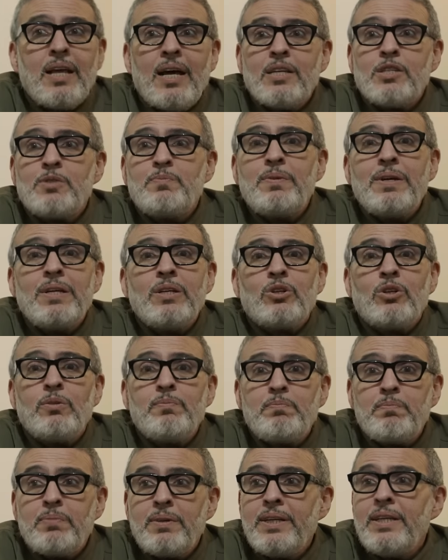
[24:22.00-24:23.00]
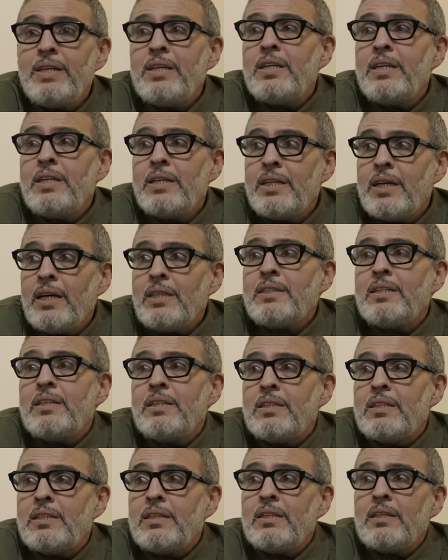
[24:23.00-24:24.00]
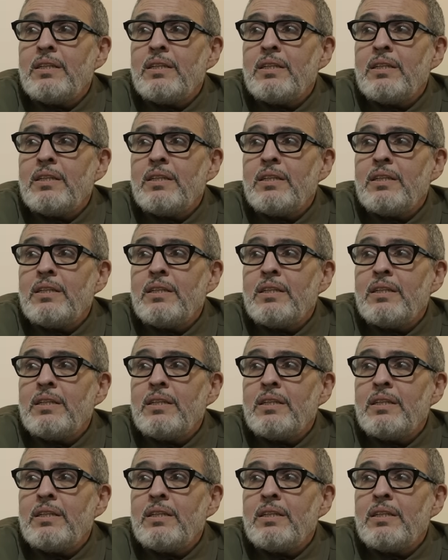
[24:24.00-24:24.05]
has been completely gutted,